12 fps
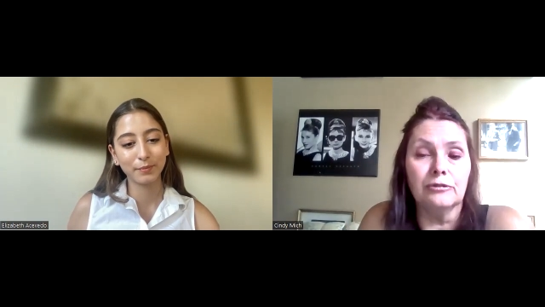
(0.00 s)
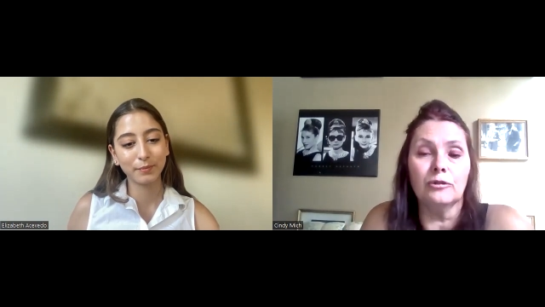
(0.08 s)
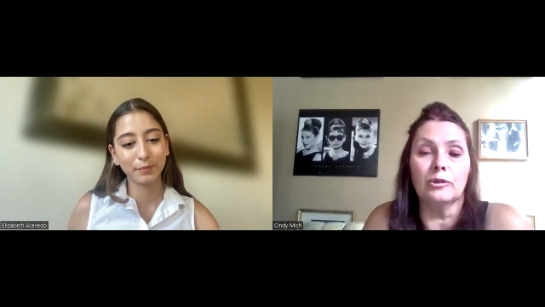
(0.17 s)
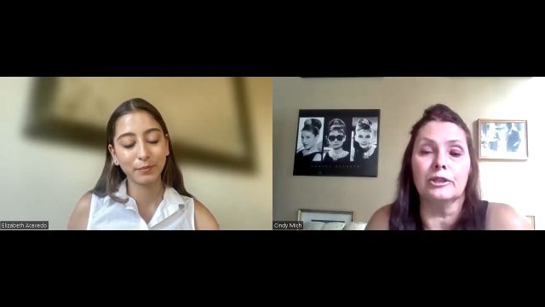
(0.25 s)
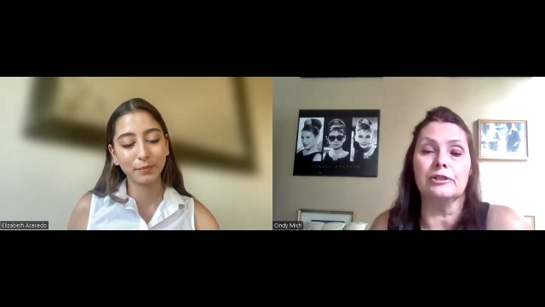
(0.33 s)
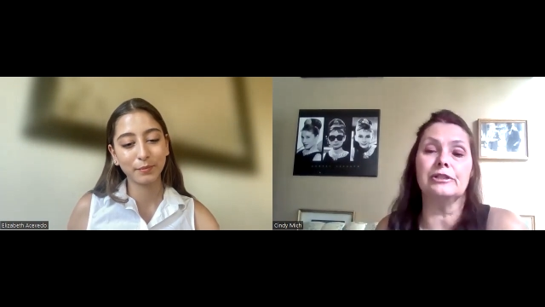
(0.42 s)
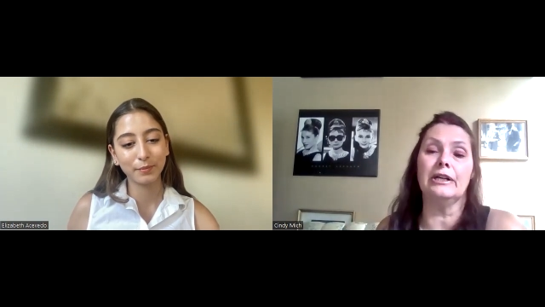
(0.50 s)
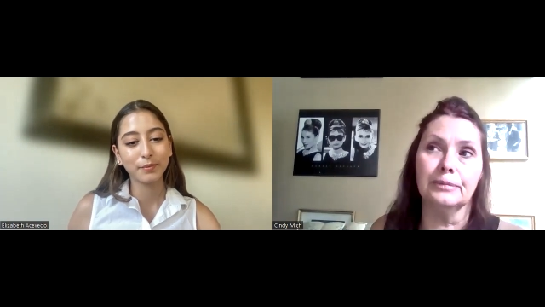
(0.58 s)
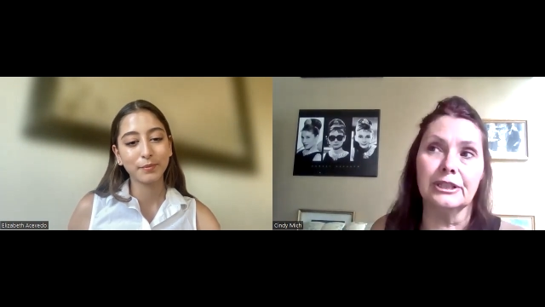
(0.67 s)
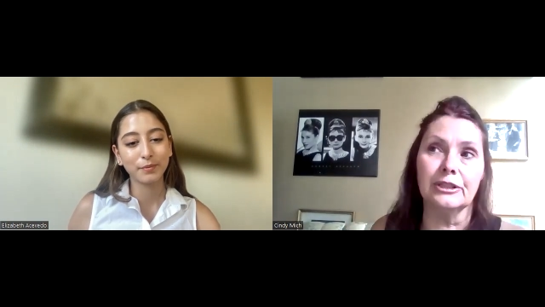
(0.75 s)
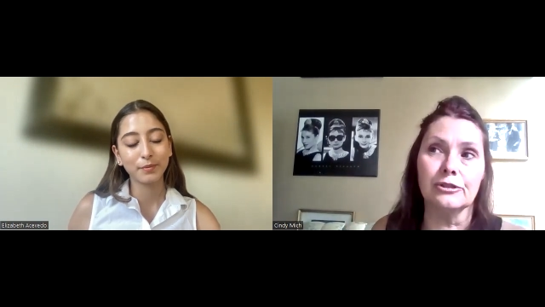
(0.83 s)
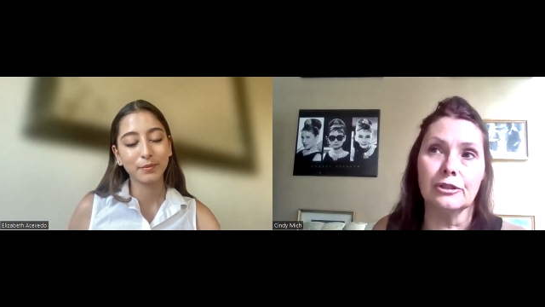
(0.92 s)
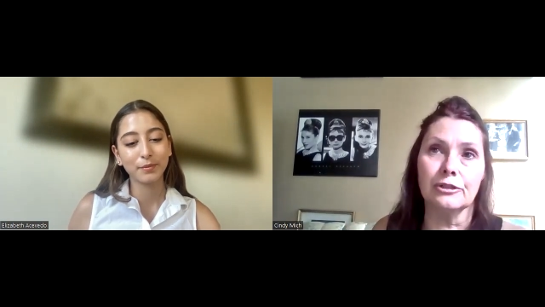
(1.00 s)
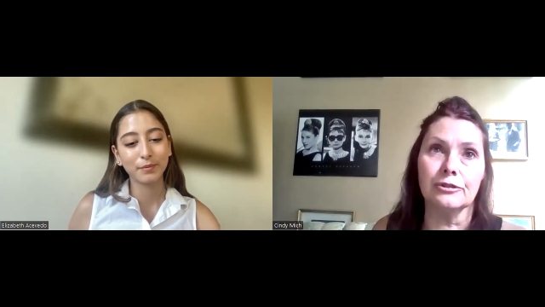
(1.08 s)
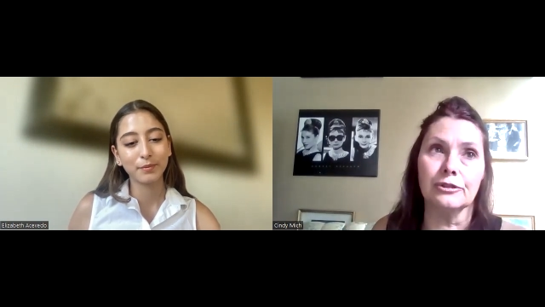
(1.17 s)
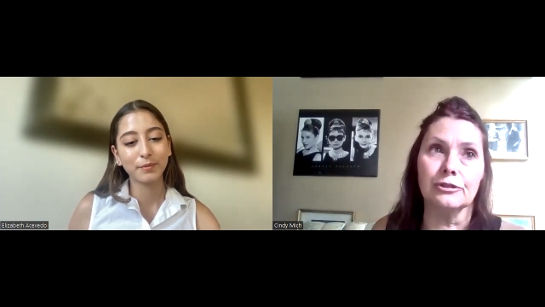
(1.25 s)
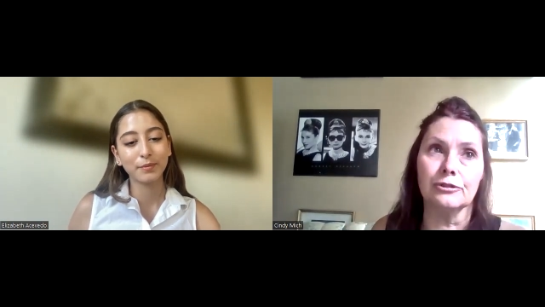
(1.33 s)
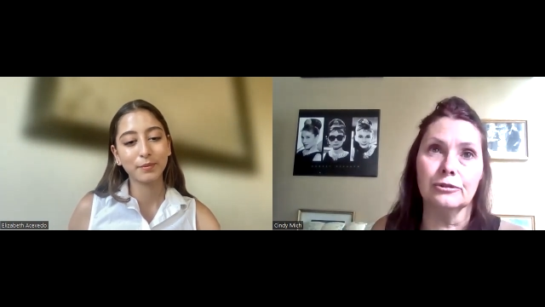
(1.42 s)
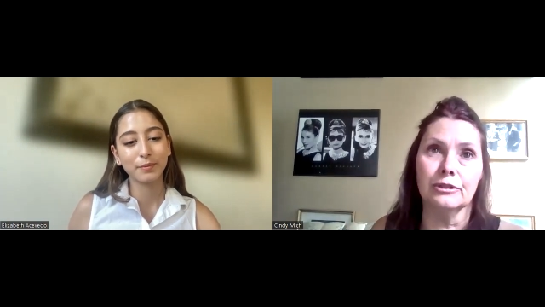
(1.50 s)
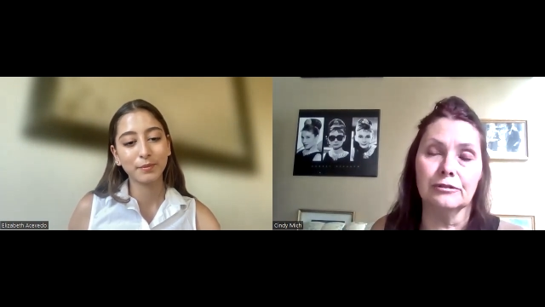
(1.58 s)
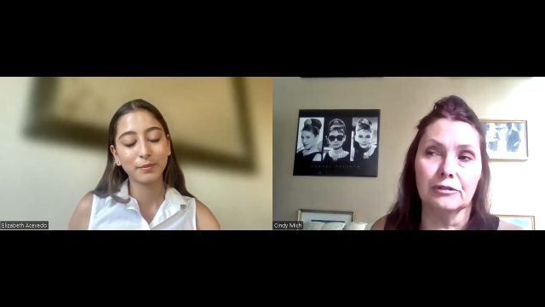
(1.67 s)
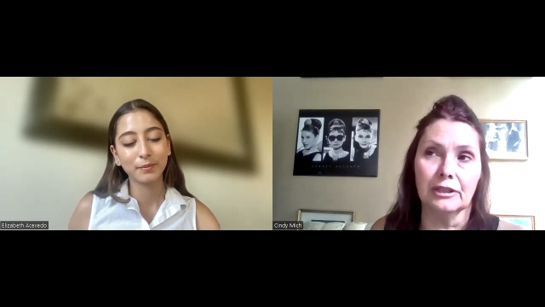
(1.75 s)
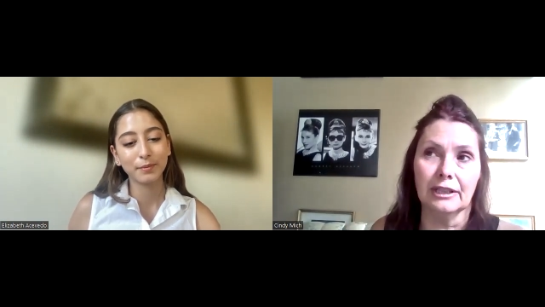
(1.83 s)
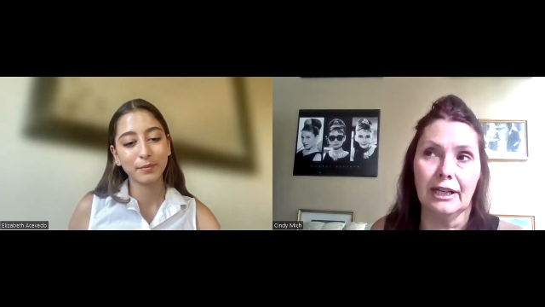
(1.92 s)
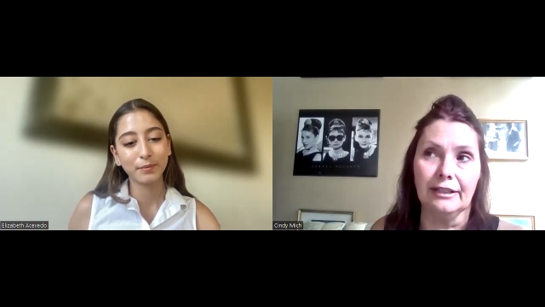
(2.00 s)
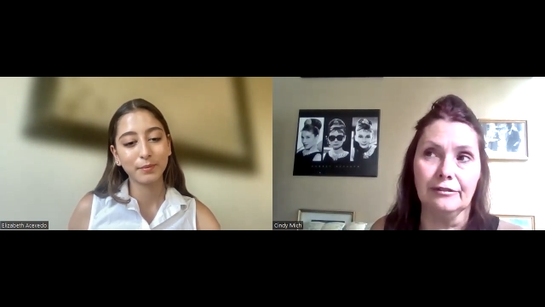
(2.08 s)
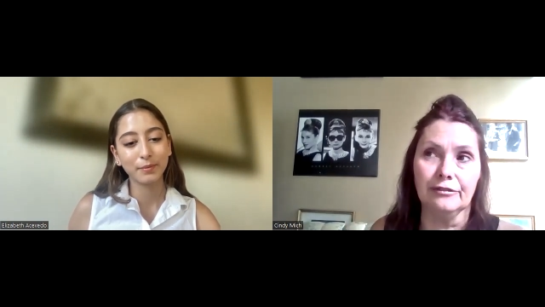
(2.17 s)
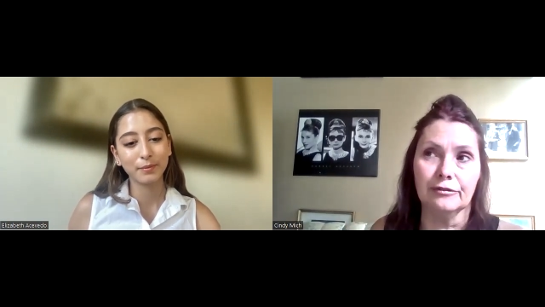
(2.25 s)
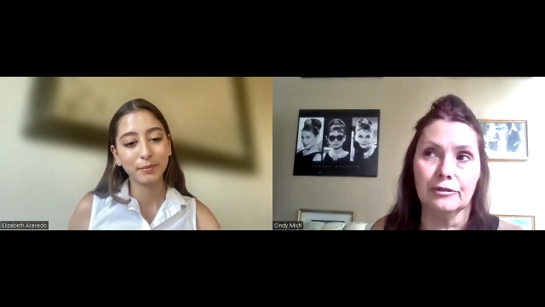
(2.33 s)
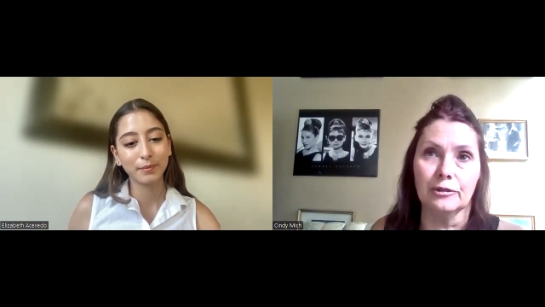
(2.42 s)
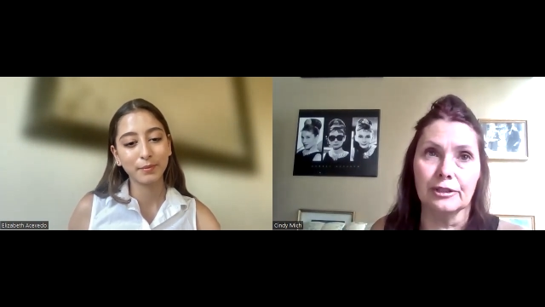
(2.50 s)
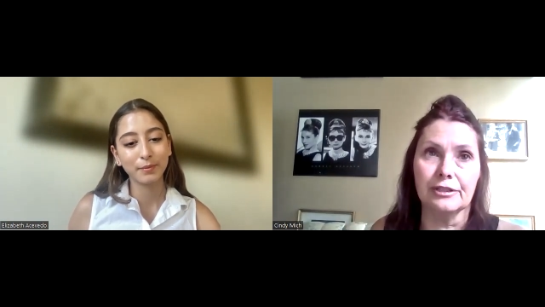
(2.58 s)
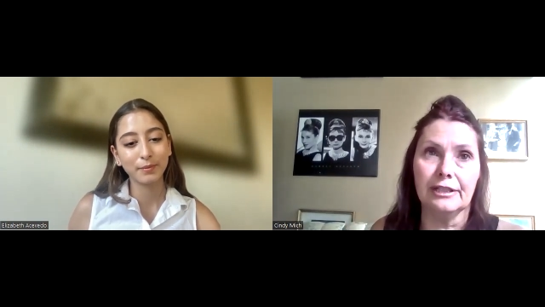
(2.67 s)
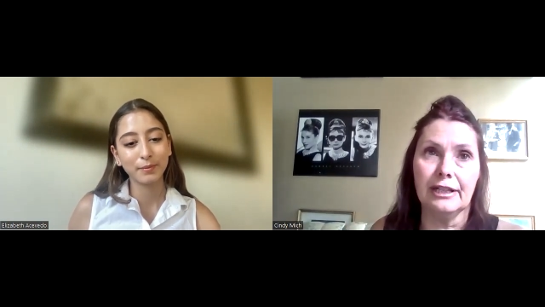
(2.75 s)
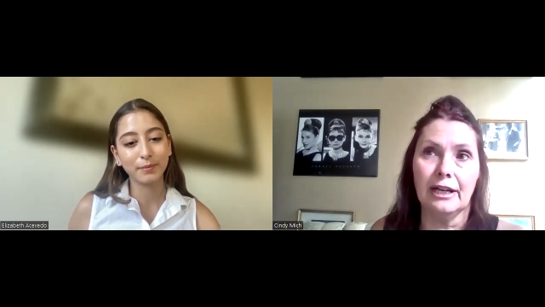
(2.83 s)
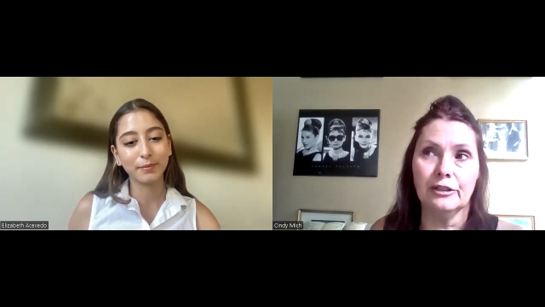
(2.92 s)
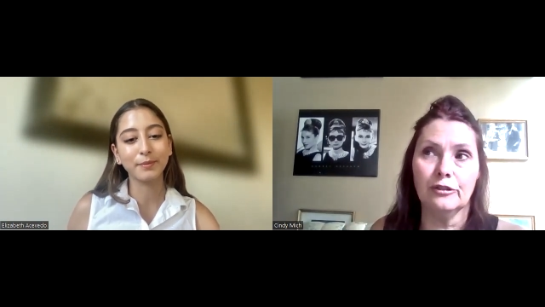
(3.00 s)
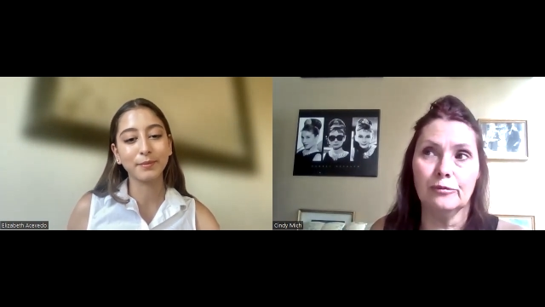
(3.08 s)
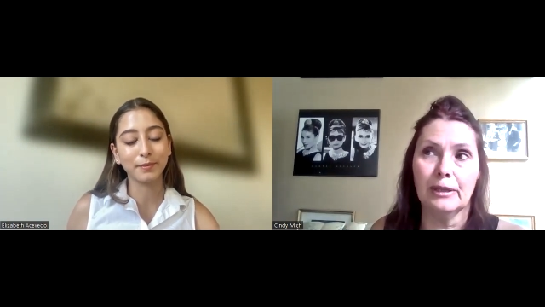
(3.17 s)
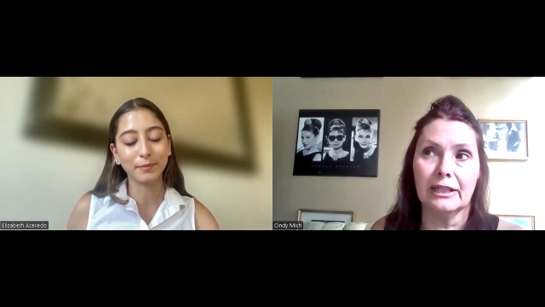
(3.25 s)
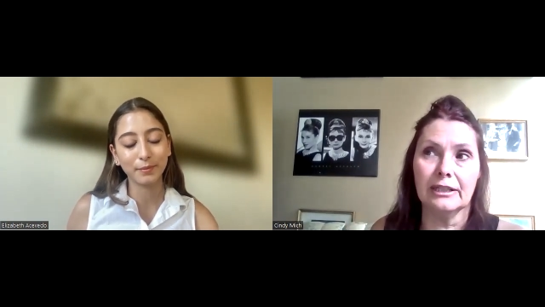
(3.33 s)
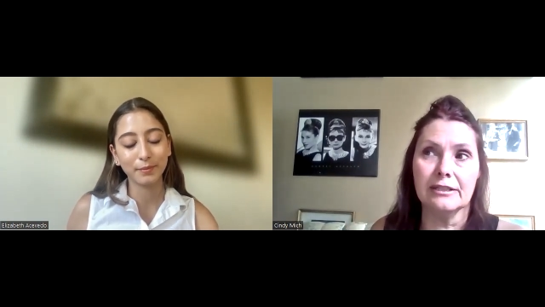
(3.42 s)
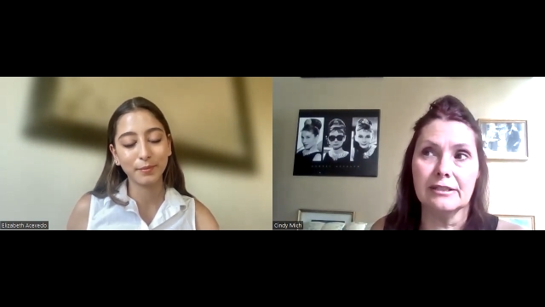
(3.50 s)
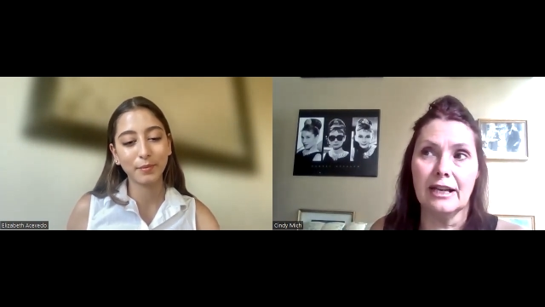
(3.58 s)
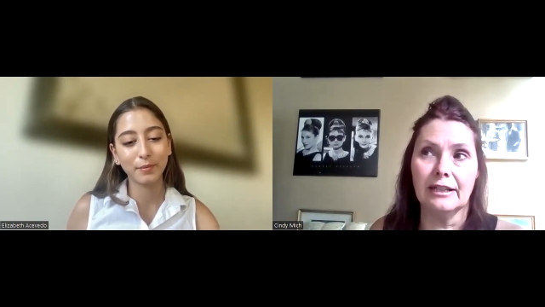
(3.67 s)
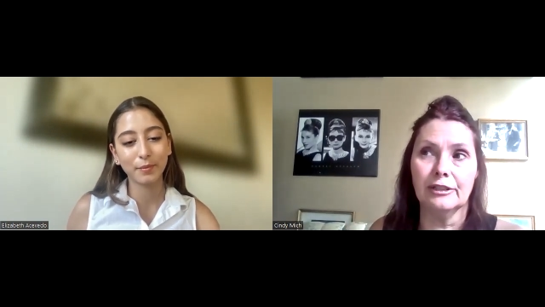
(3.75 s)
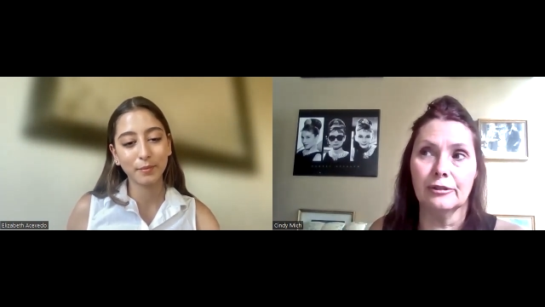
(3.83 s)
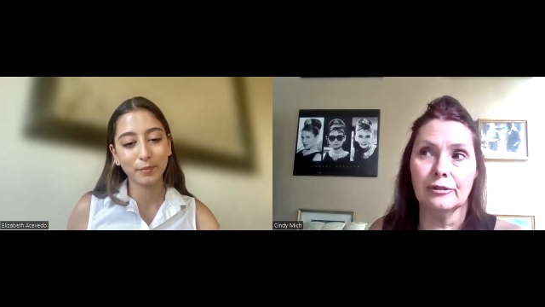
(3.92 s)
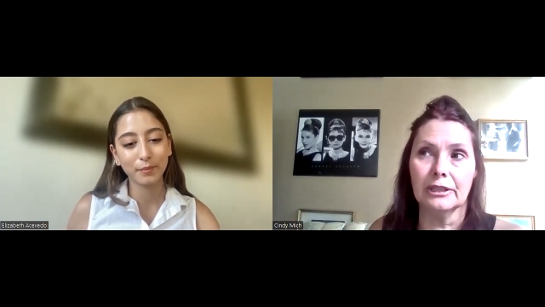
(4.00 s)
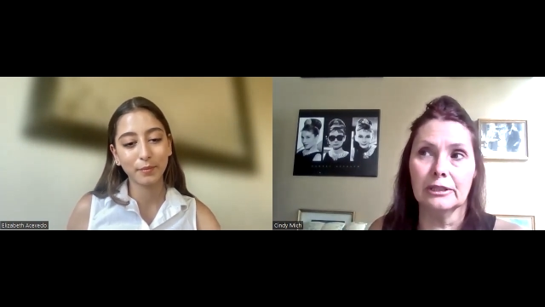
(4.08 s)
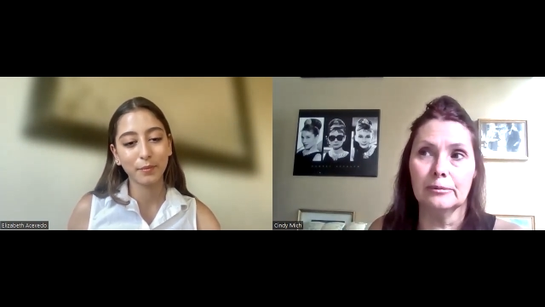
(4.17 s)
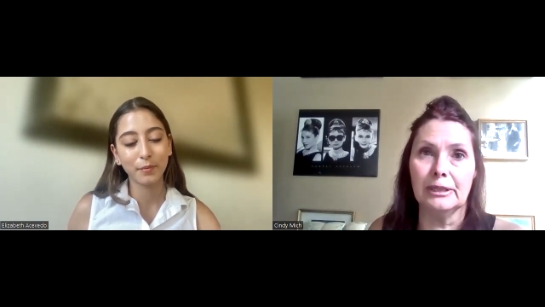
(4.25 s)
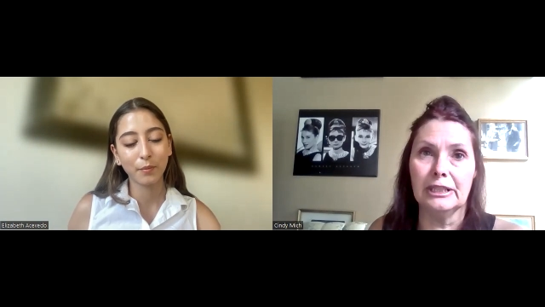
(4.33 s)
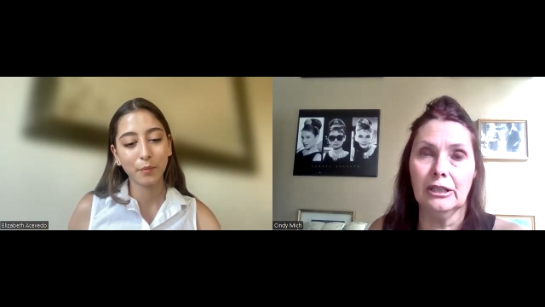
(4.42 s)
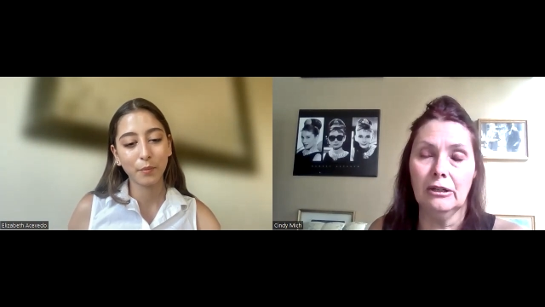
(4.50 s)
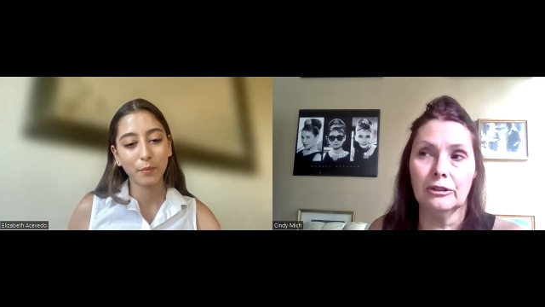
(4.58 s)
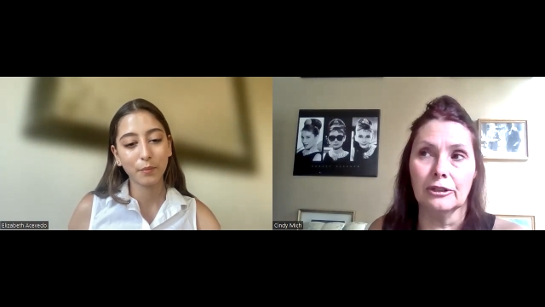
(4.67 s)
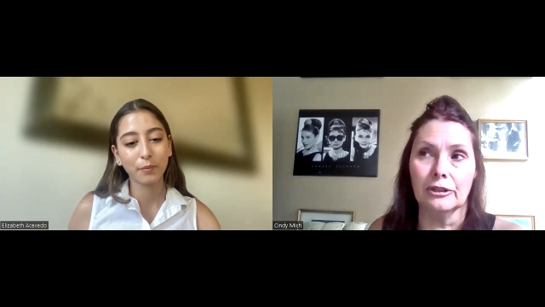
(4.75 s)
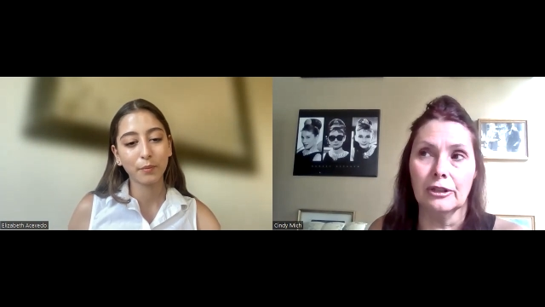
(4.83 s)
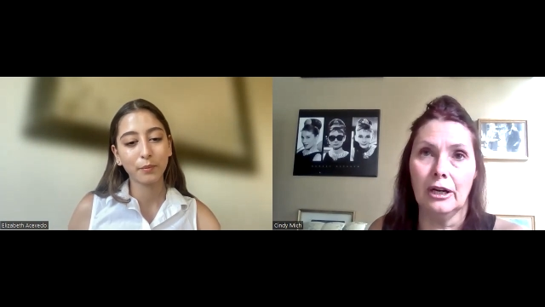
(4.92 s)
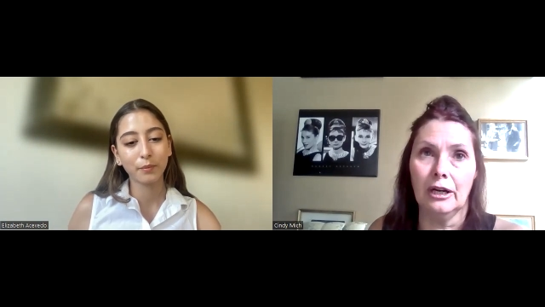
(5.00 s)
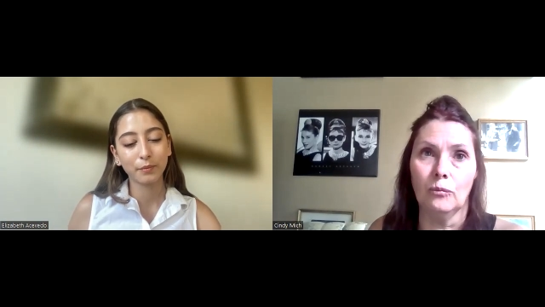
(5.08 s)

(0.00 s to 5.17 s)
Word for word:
Speaker 1: to, of course. But there's also the school of real life, of course. And now you've been on the set and you're a little bit younger.